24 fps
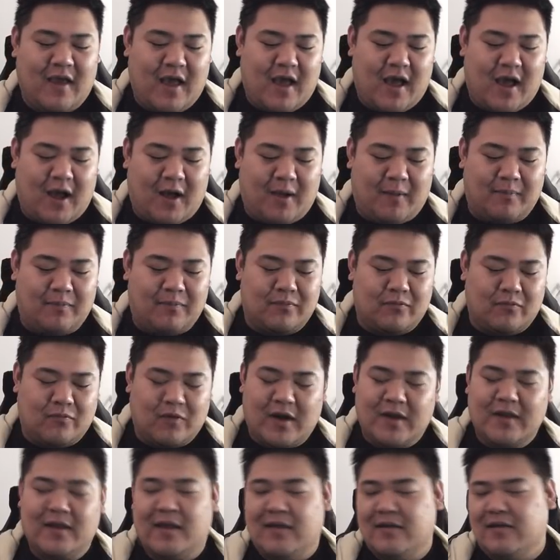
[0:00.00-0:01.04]

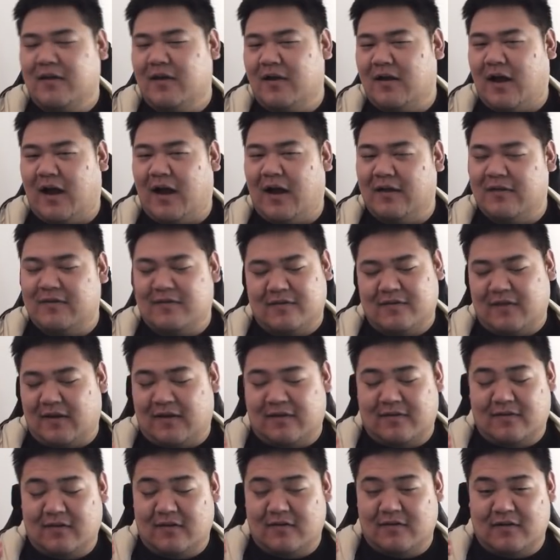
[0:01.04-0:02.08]
Right now, there are just like
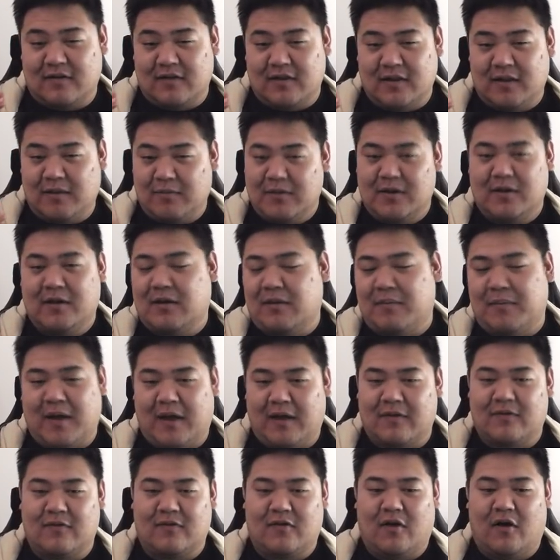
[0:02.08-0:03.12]
such limited
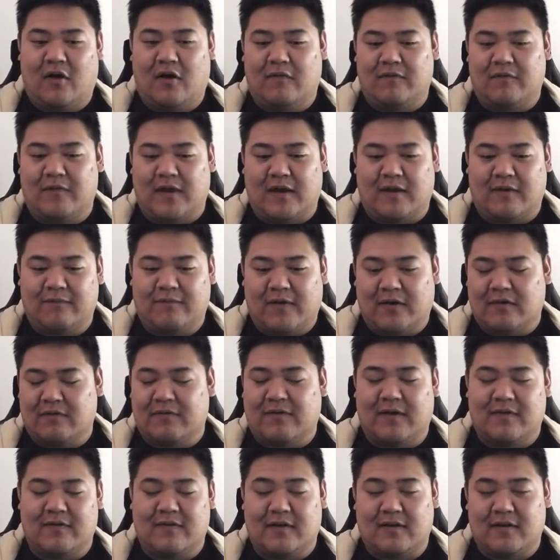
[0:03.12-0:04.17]
amounts of like Final
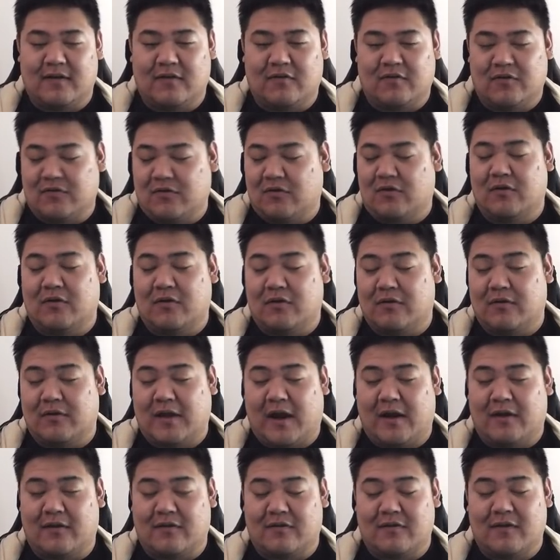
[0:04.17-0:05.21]
Fantasy Crystal Chronicle
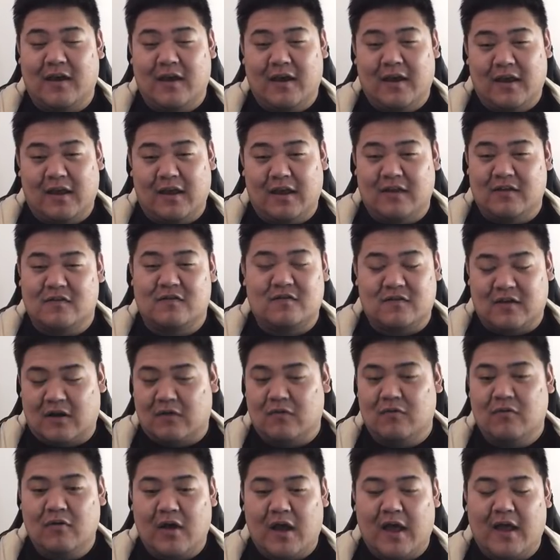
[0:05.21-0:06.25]
characters in
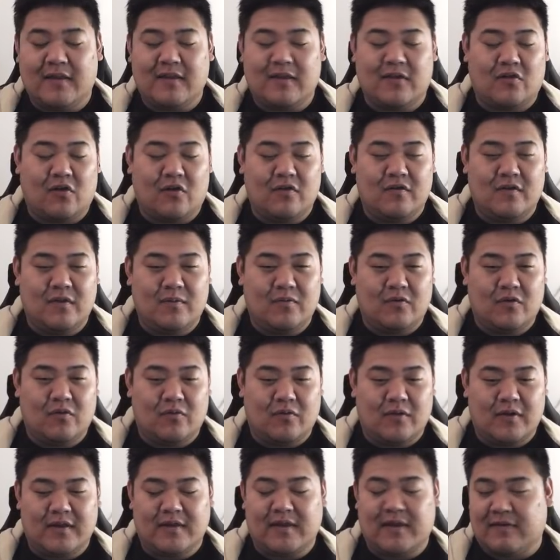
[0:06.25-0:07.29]
general, and they don't seem to
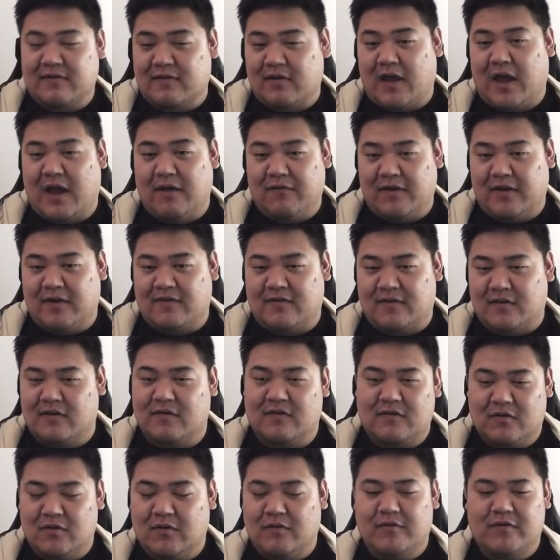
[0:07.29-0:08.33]
really necessarily have a
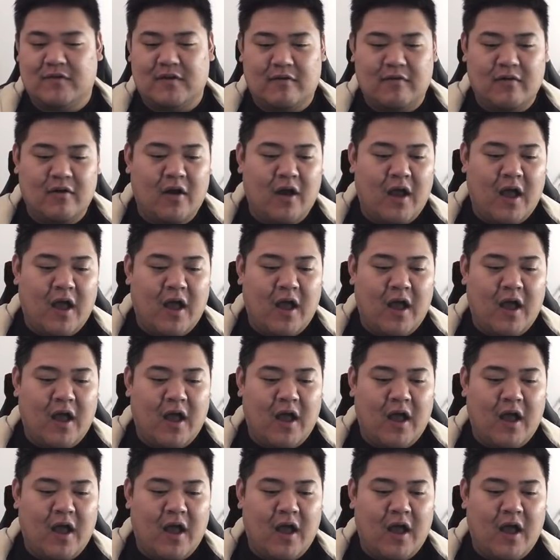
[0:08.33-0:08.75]
synergy with each other,